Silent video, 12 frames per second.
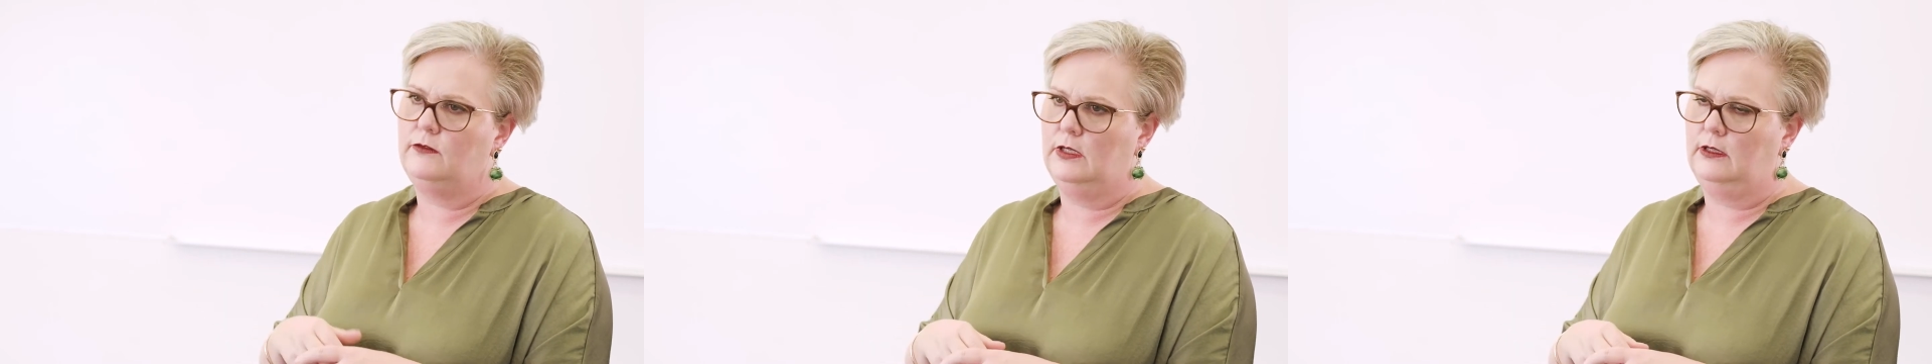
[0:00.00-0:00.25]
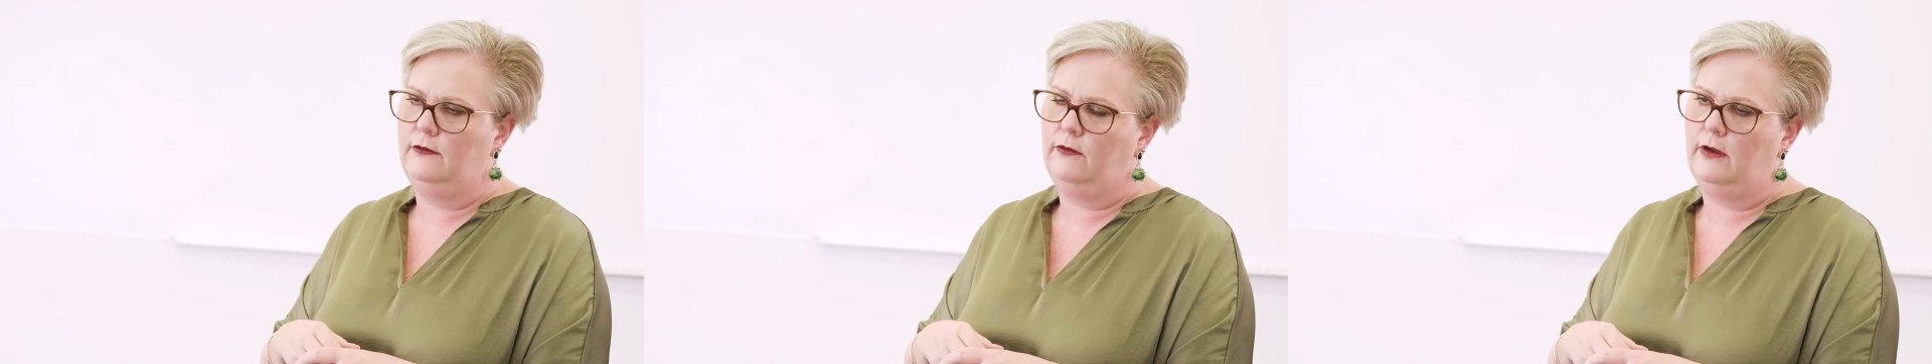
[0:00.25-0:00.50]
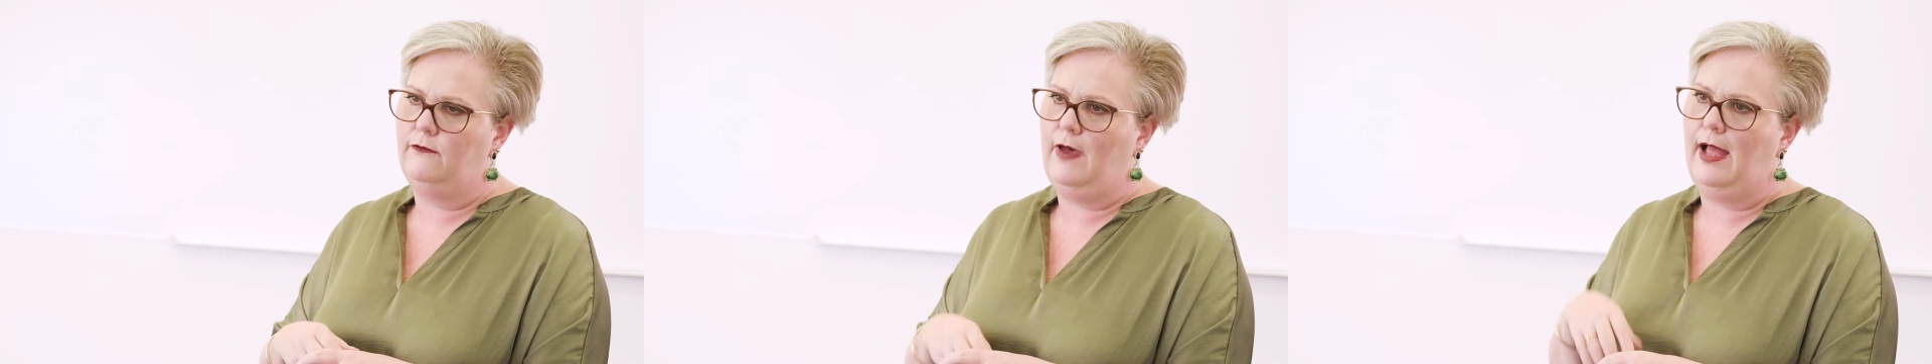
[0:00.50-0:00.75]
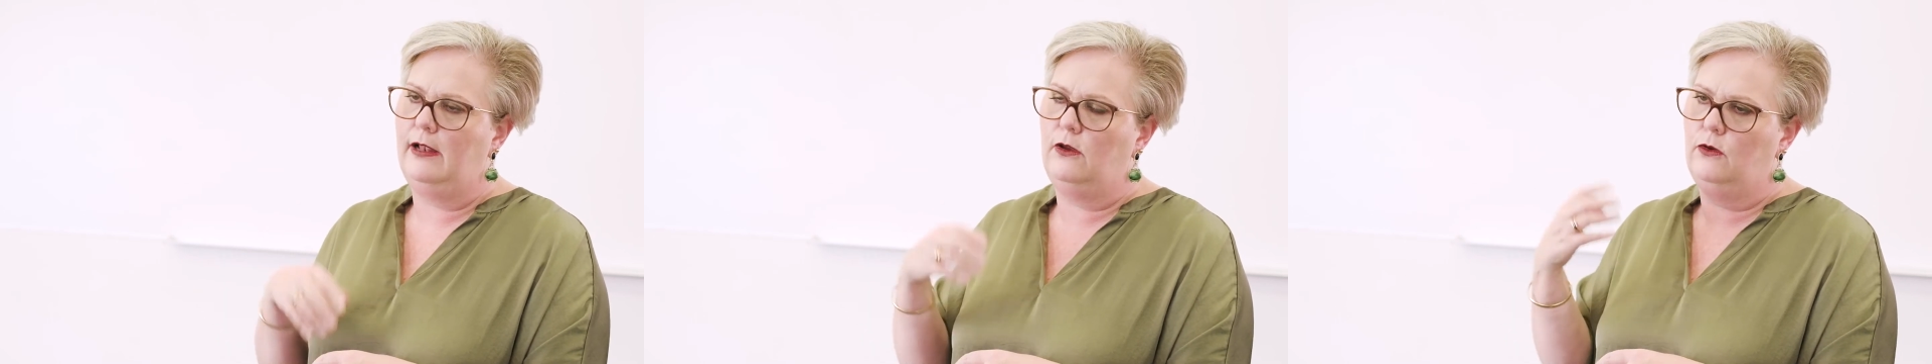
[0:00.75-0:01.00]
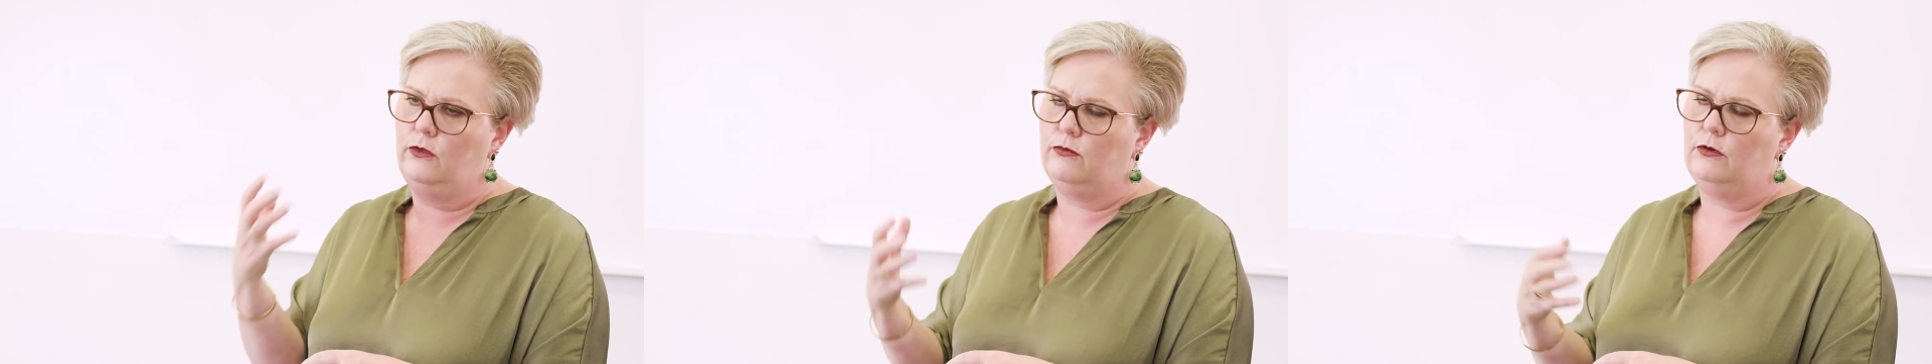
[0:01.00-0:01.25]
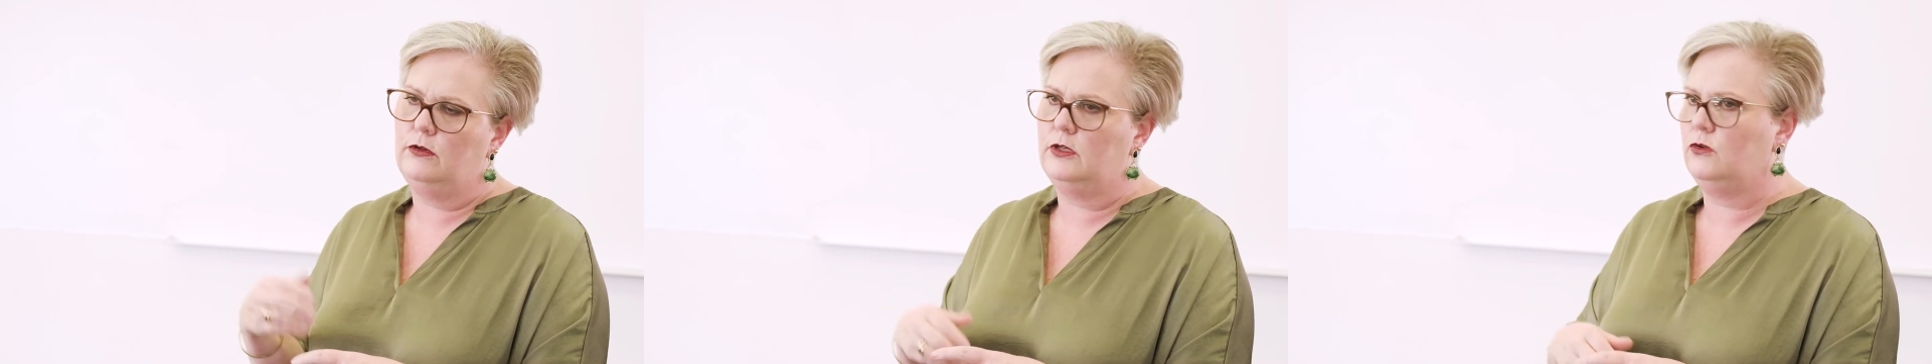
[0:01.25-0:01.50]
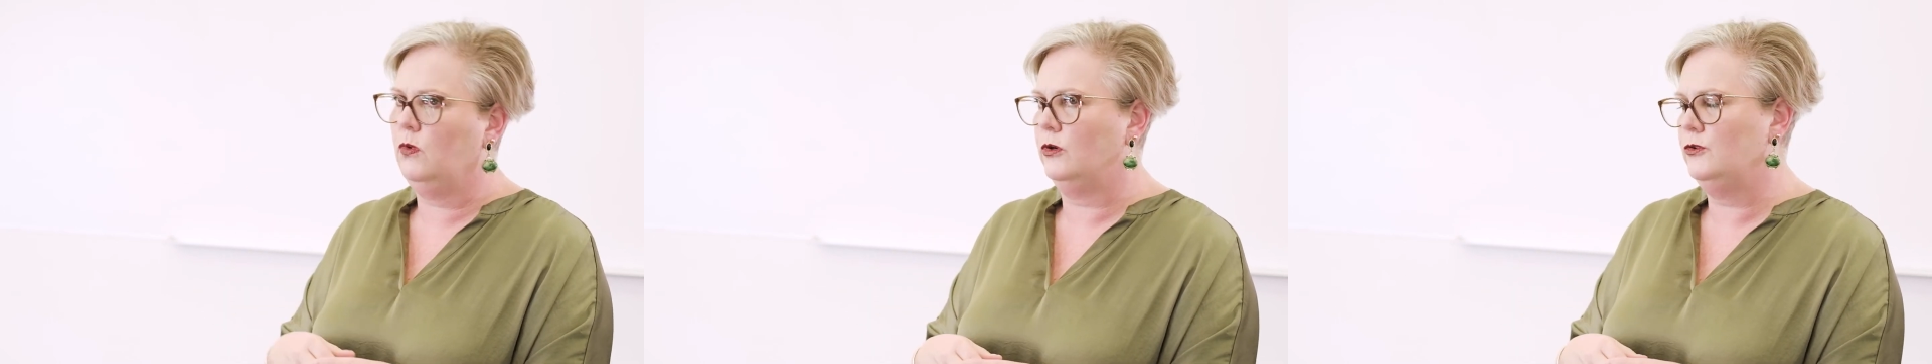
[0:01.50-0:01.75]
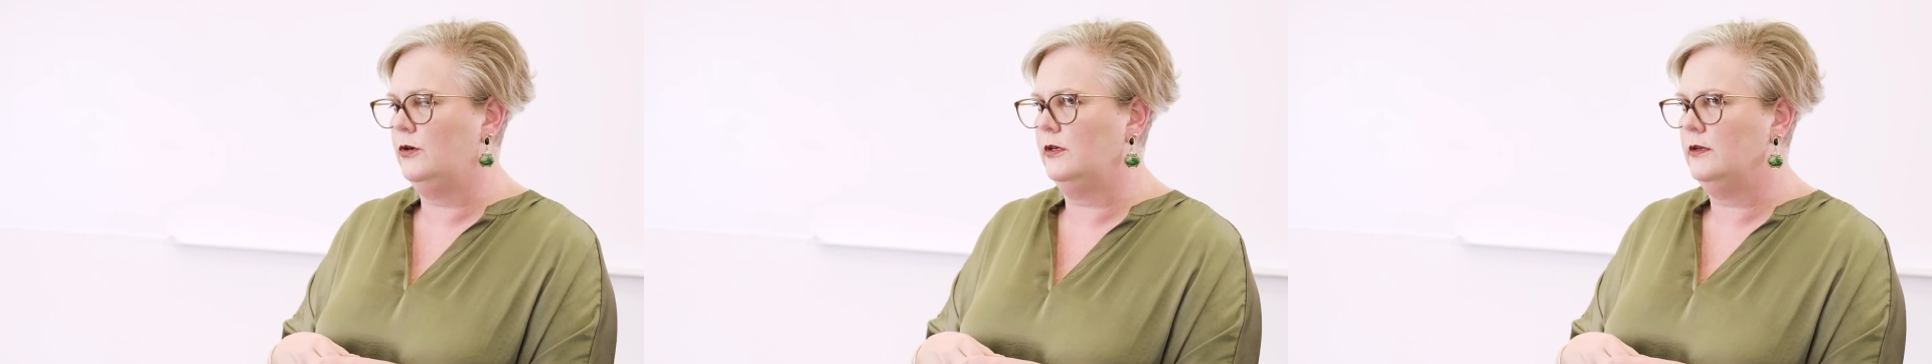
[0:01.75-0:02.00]
delivering value through this
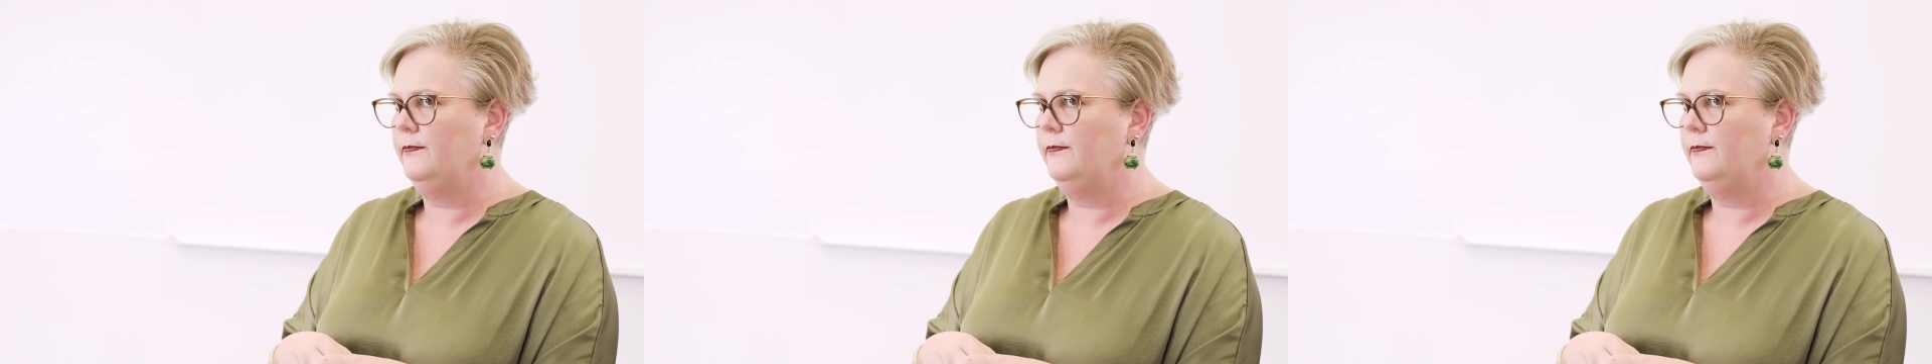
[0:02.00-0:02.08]
quadrant.